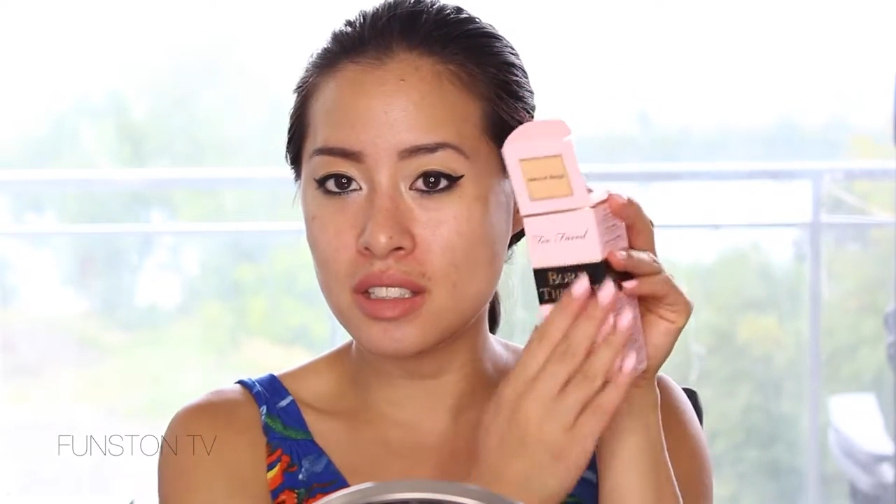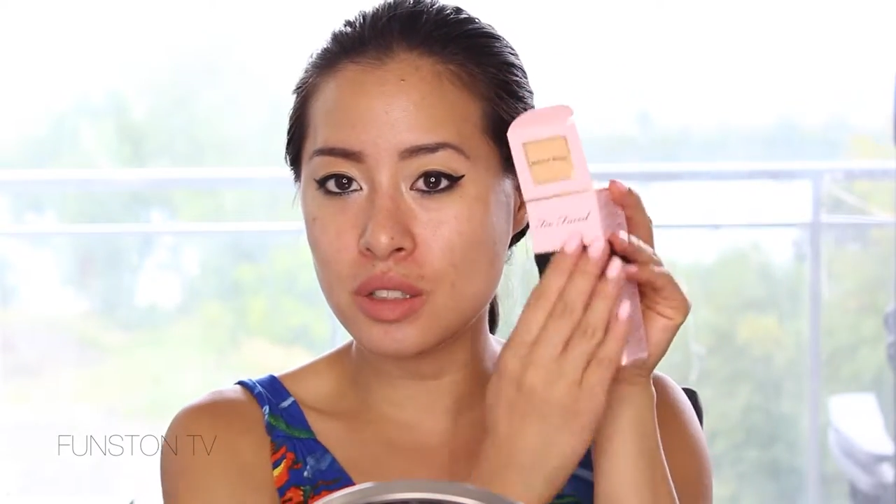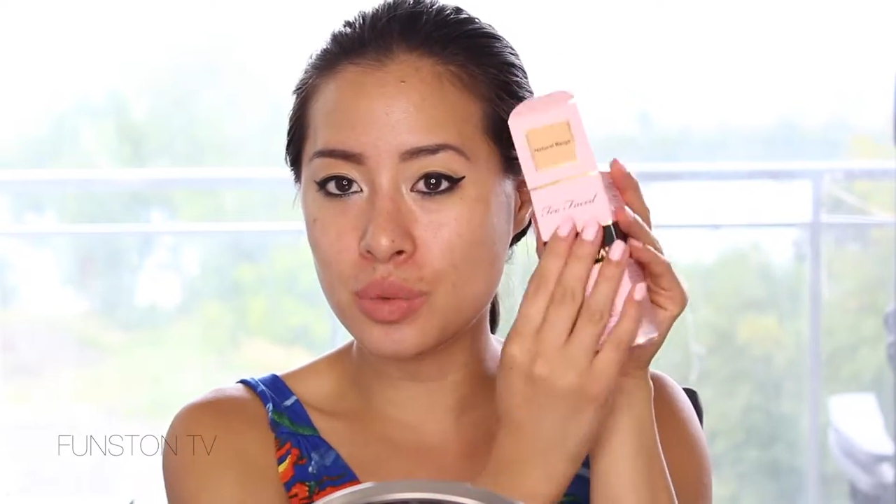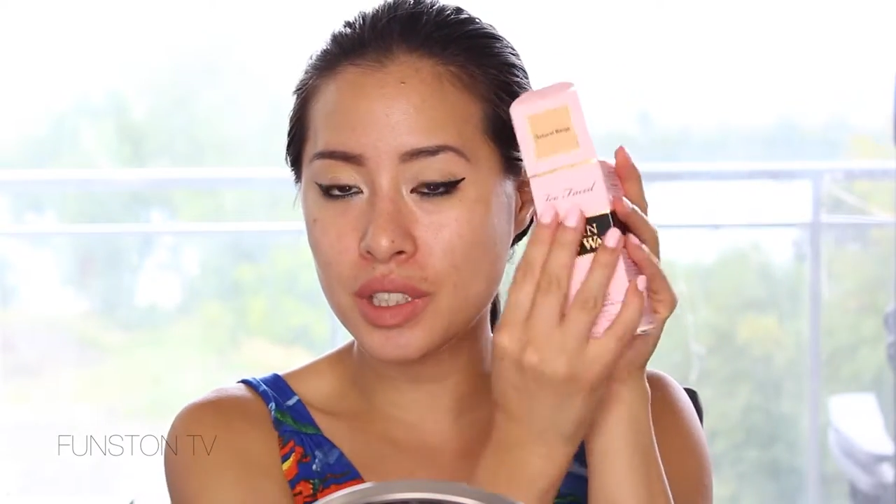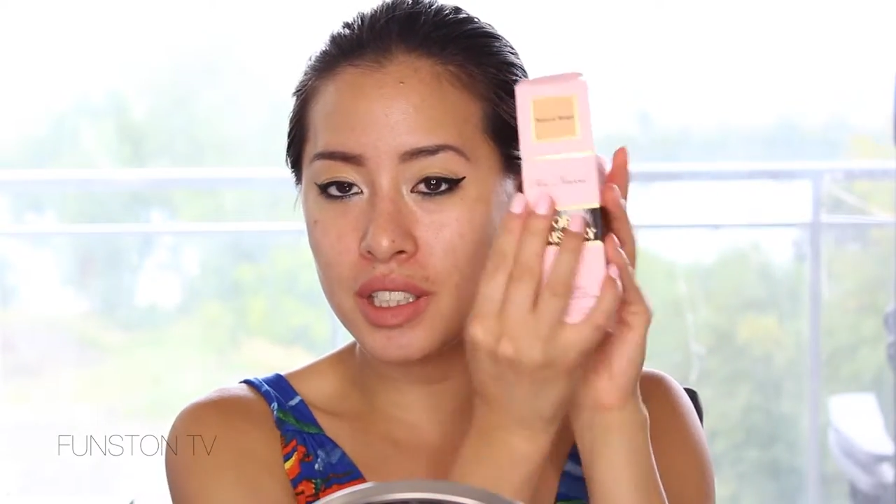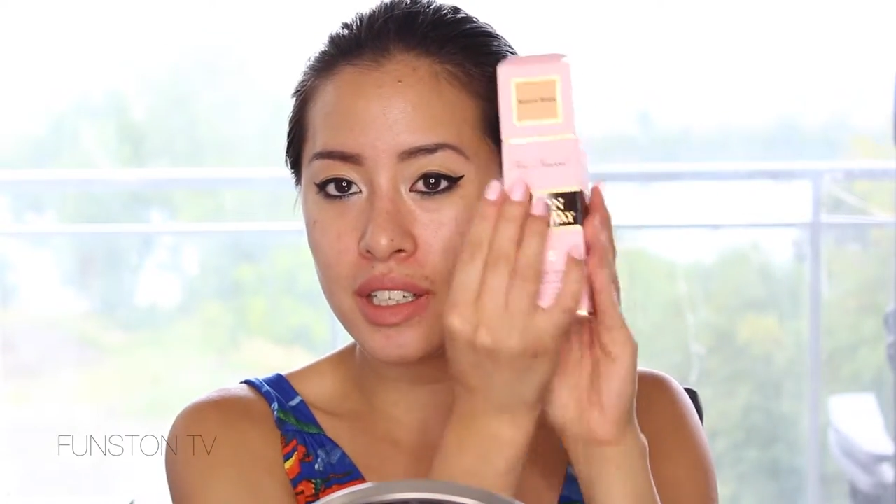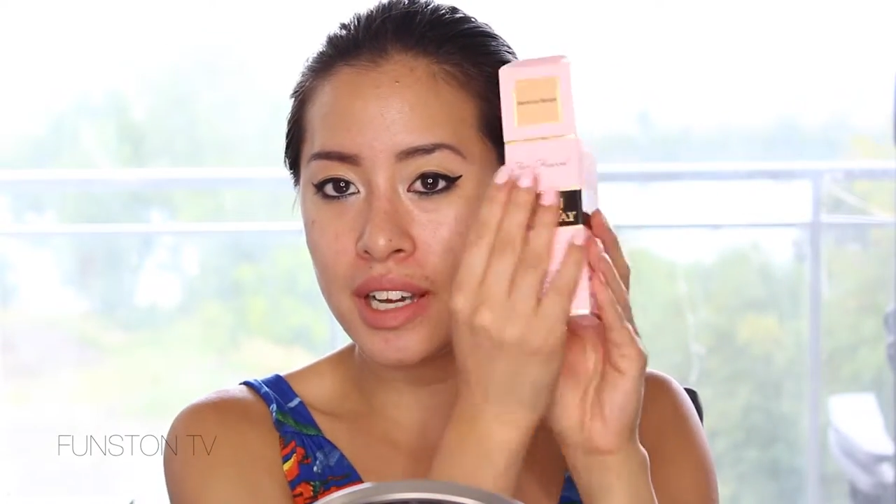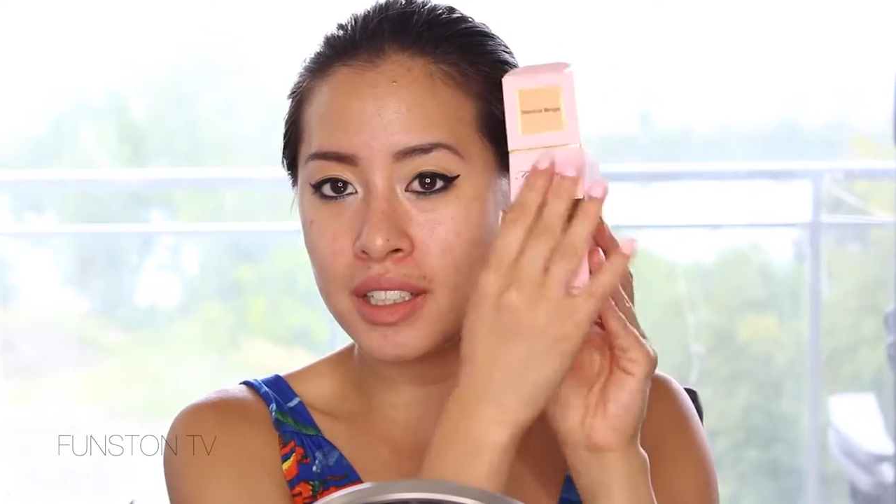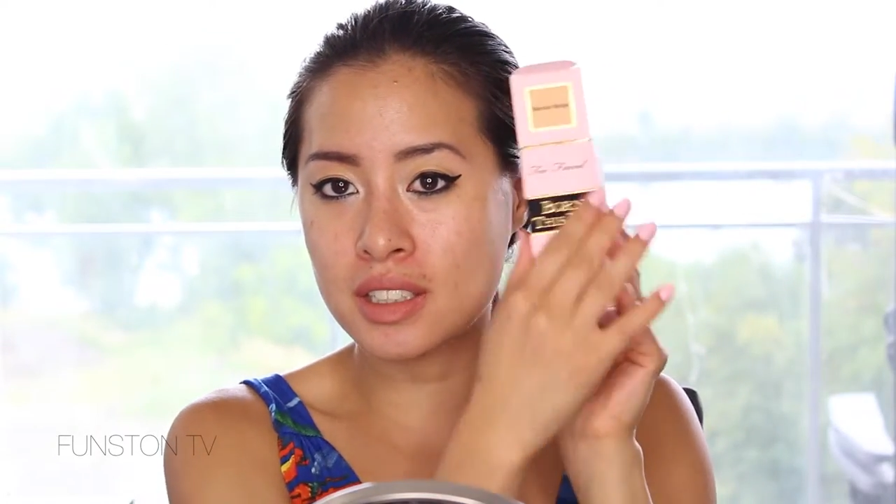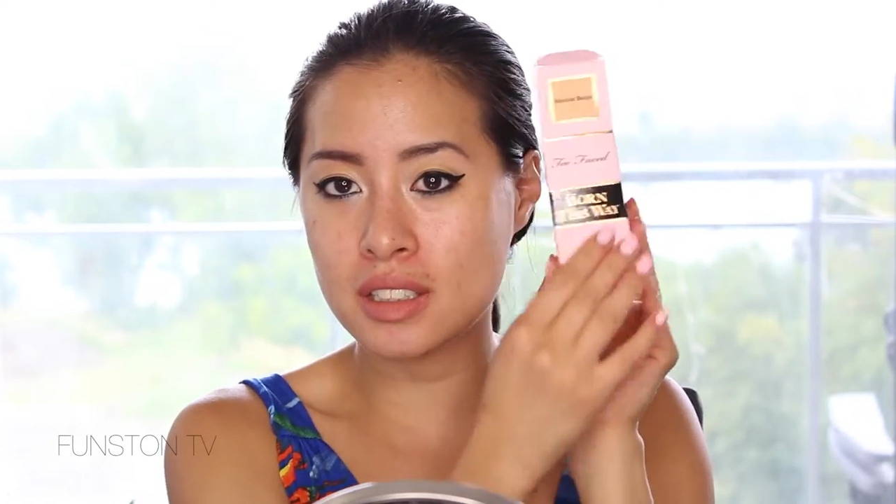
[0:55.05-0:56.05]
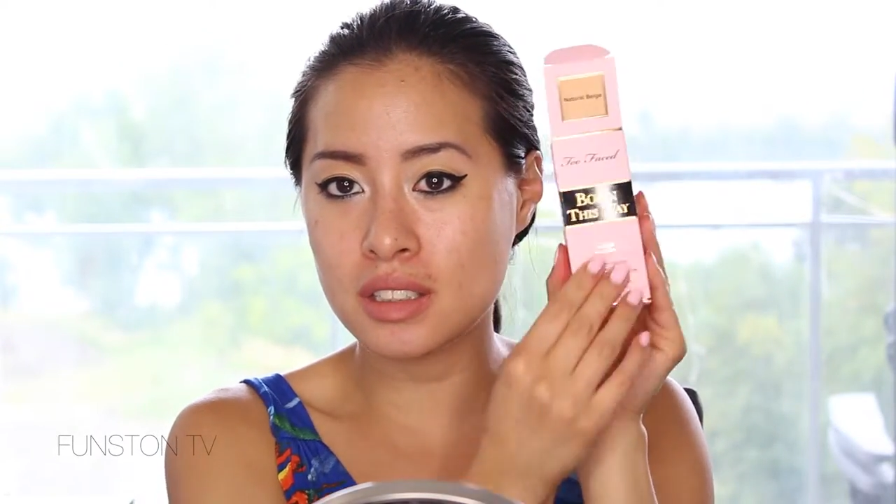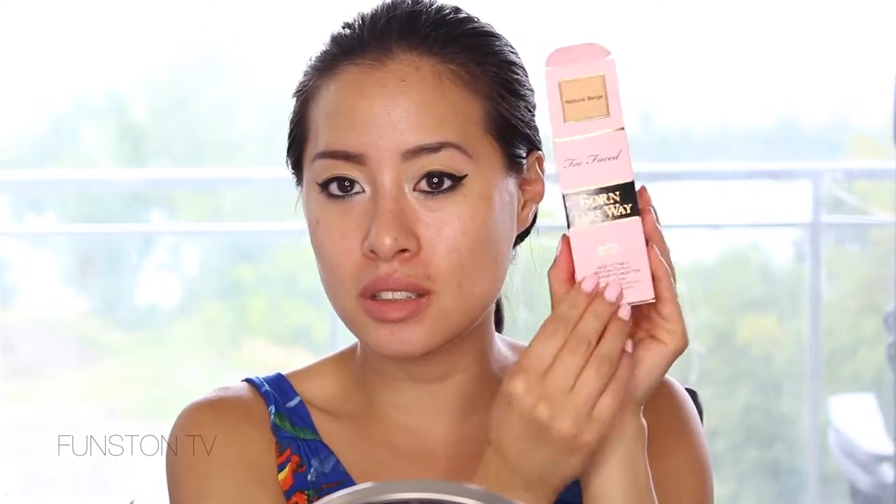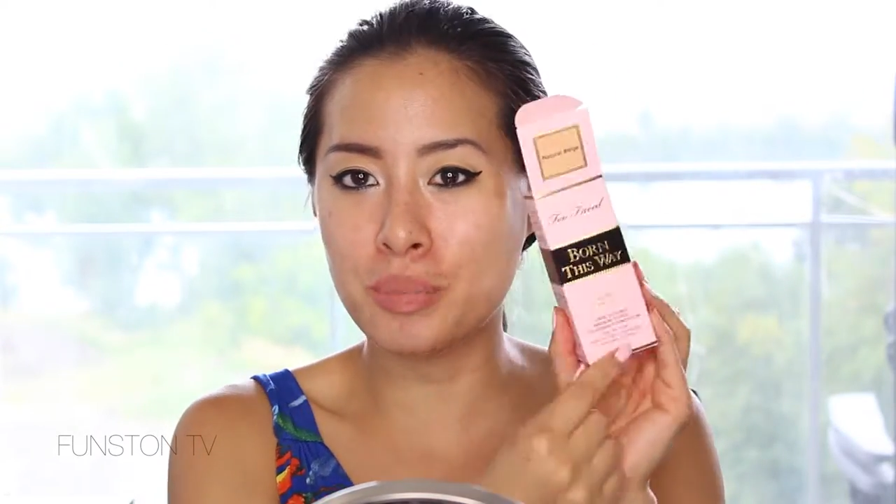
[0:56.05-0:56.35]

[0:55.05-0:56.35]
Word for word: It's a really nice